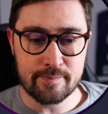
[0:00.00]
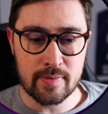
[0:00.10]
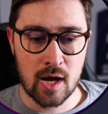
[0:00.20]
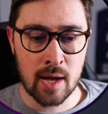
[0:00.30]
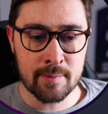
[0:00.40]

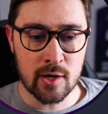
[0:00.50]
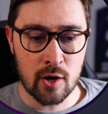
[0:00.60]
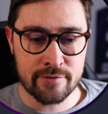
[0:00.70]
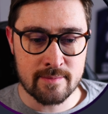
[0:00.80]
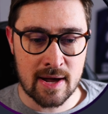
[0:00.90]
I'm going to
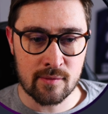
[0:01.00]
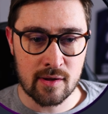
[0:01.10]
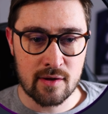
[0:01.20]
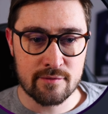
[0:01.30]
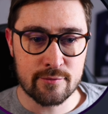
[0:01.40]
offer him out
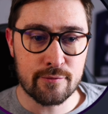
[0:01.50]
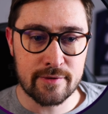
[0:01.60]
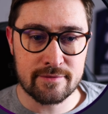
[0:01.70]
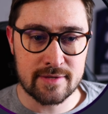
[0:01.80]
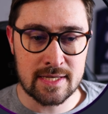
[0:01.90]
for
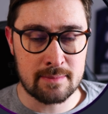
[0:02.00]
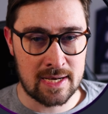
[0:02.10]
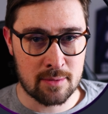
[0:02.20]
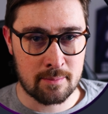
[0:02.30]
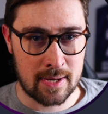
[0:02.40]
15
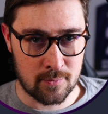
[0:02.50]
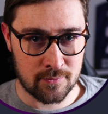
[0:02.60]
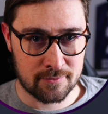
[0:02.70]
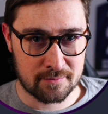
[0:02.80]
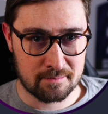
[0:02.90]
million
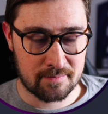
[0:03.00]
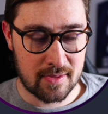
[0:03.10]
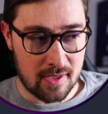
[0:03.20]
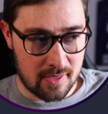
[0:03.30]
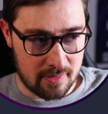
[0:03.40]
pounds.
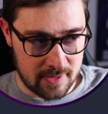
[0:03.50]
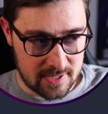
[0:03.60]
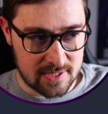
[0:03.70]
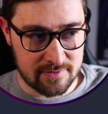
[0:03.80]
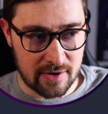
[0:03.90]
This
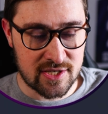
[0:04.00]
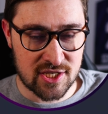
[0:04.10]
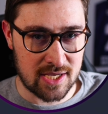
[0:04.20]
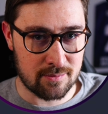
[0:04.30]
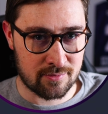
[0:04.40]
is very cheap,